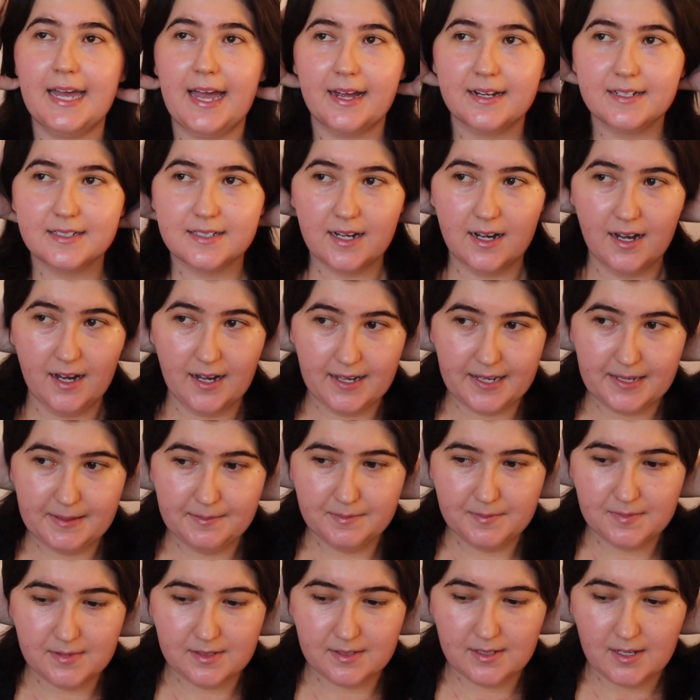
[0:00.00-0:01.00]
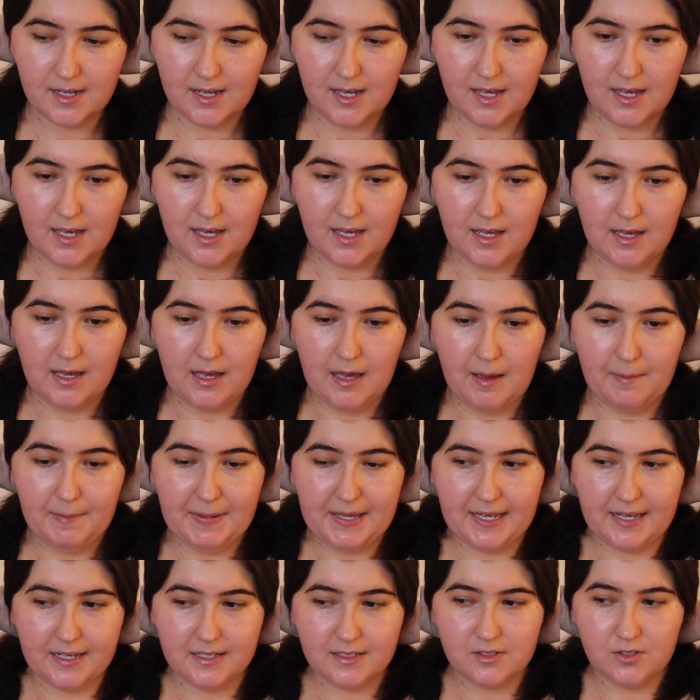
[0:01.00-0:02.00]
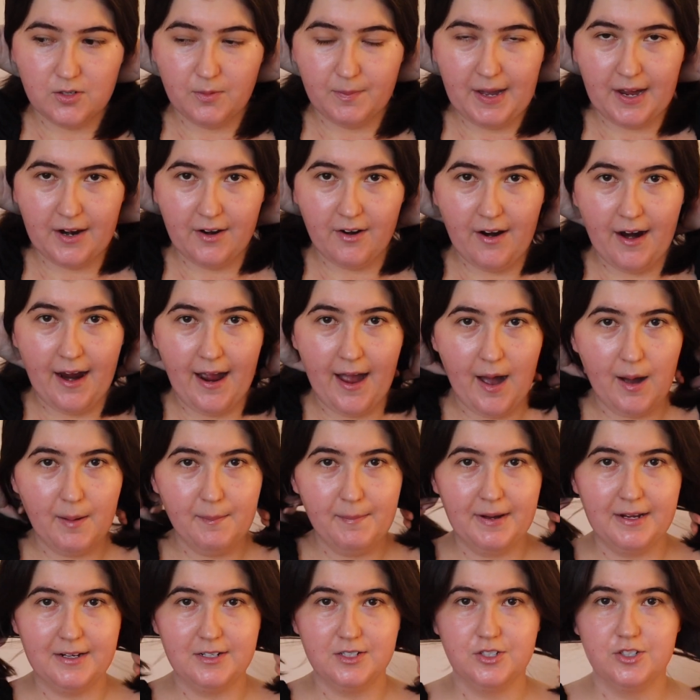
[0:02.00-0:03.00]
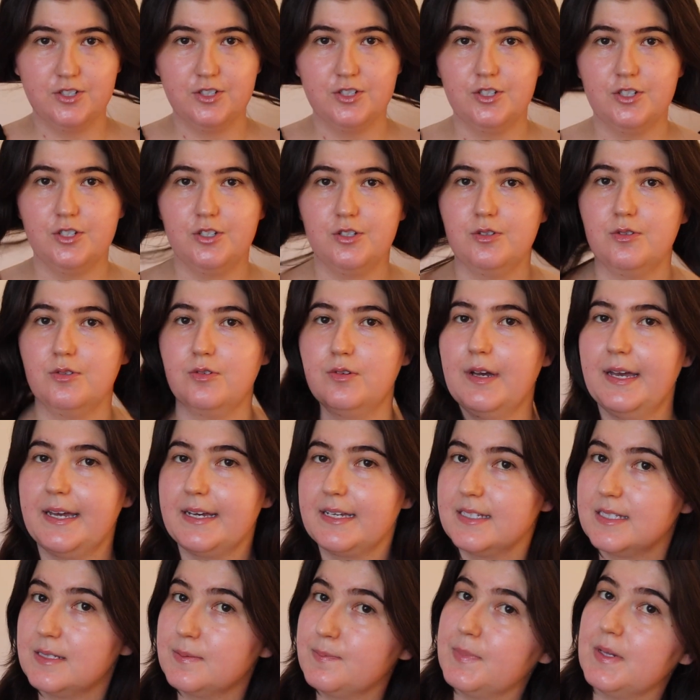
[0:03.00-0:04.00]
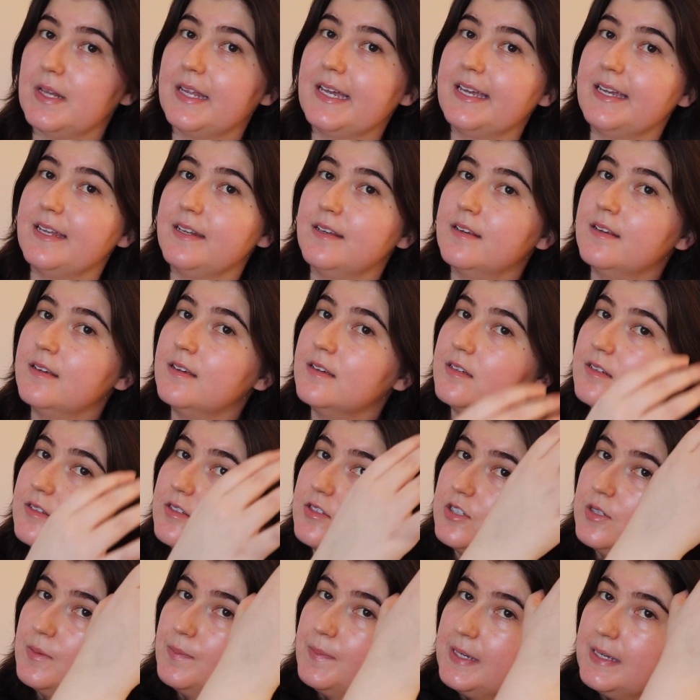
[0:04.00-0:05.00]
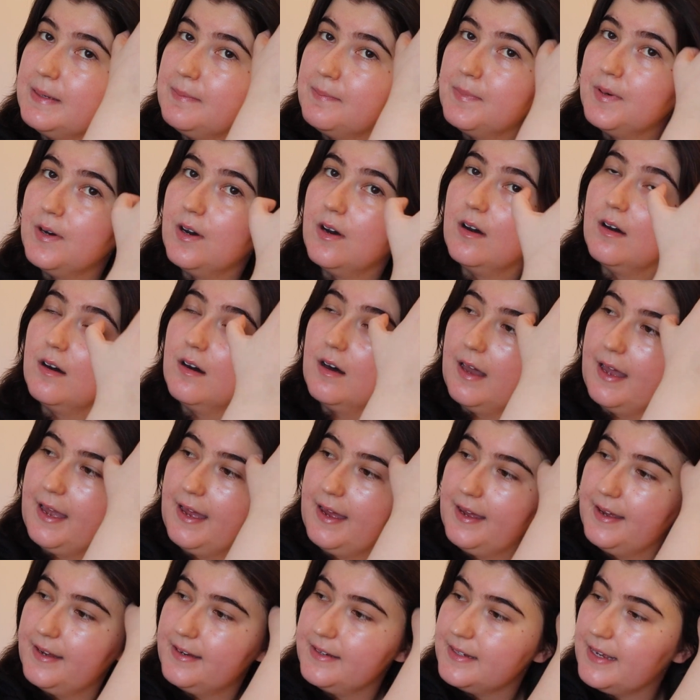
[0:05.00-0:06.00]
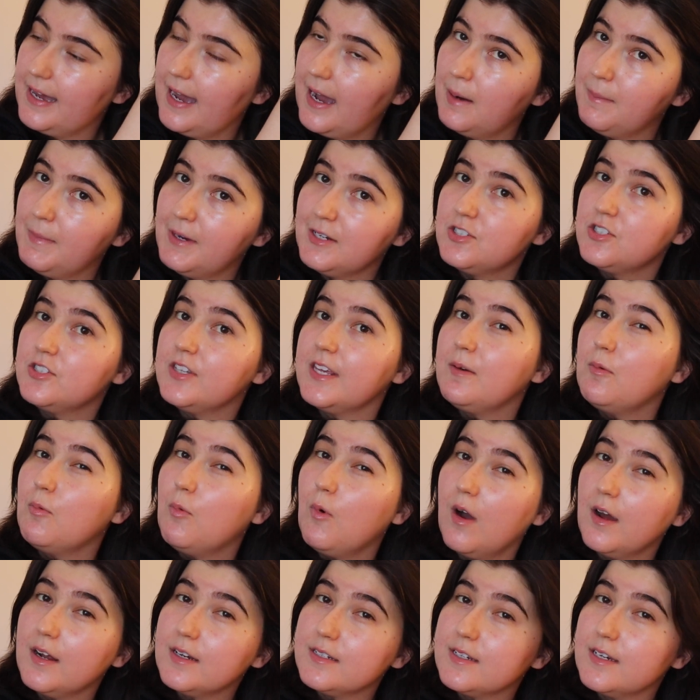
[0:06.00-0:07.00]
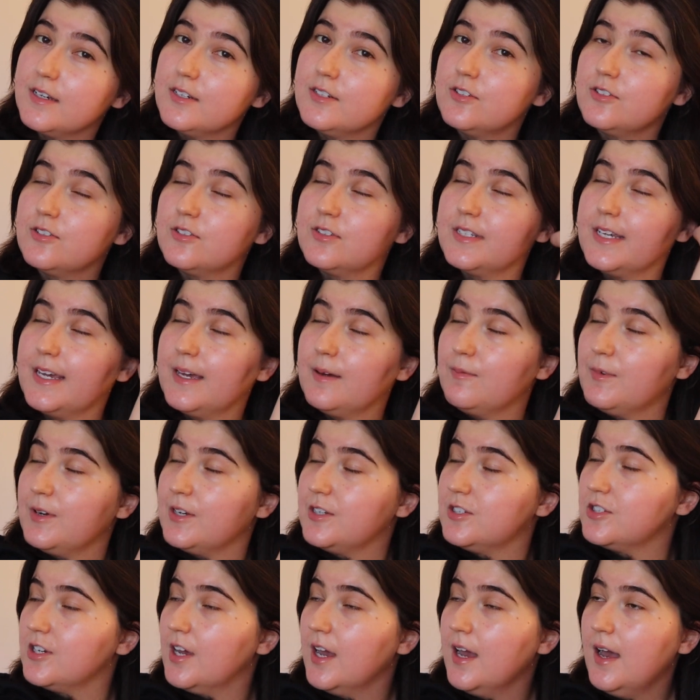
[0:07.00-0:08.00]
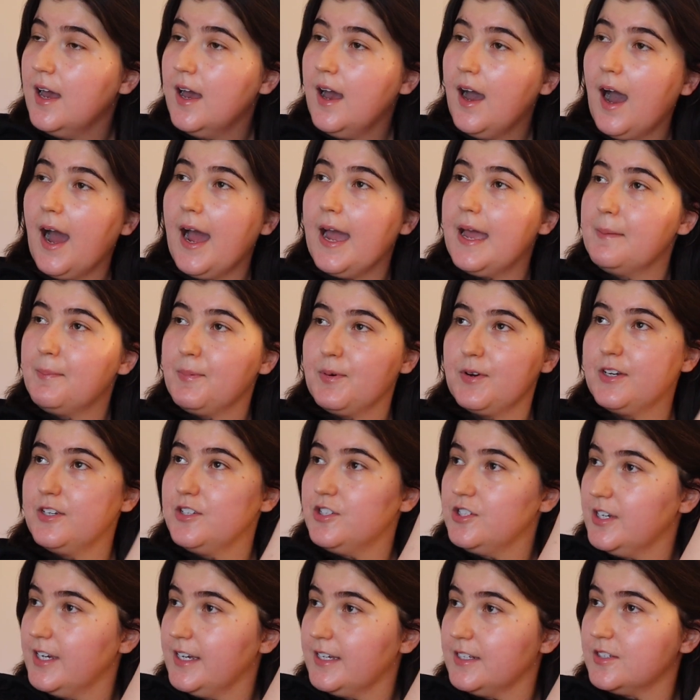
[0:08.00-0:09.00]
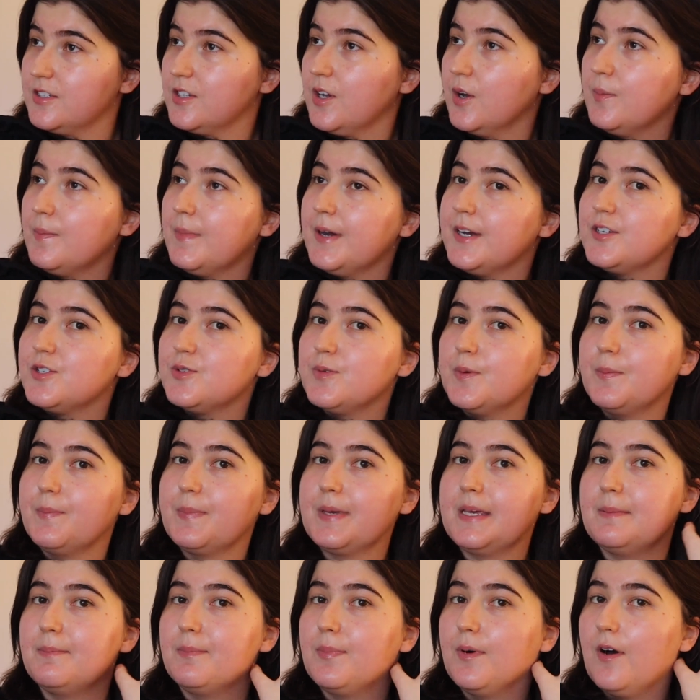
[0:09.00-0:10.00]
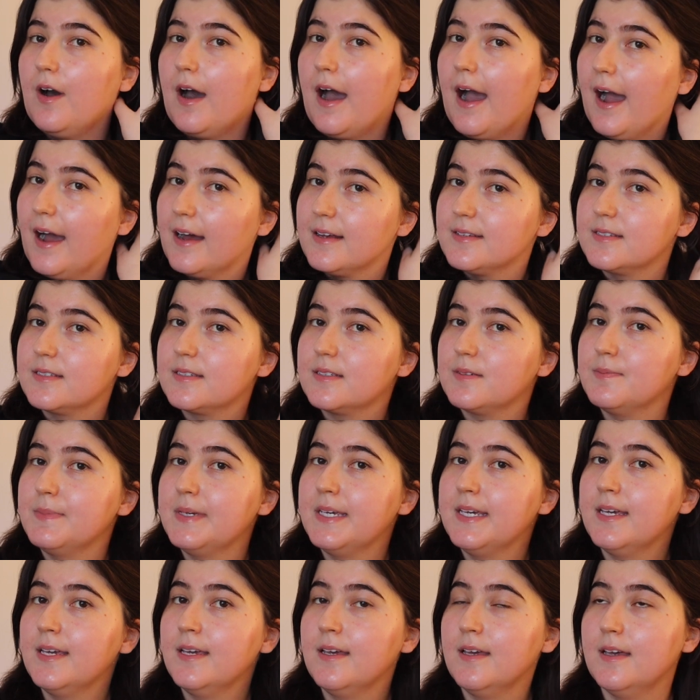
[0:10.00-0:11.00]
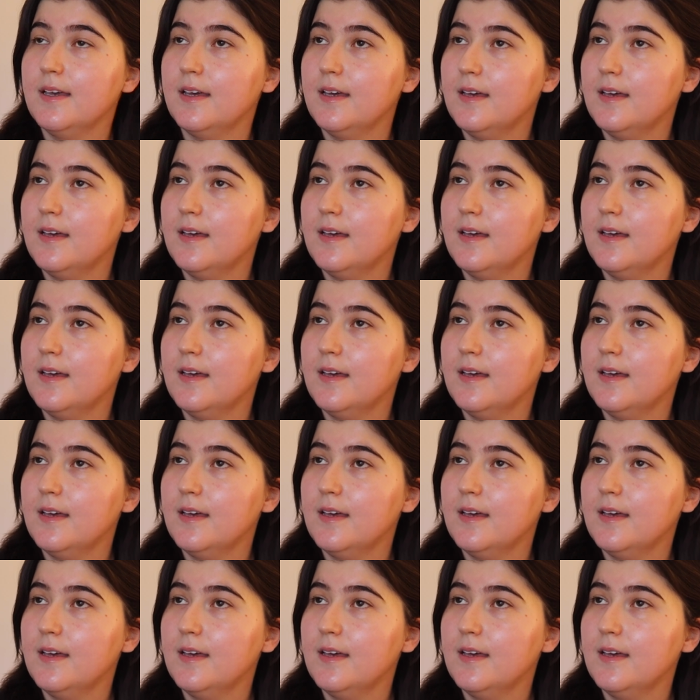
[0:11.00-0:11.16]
at times because no matter how much you explain to people and how much they want to understand, which I appreciate so much when people ask me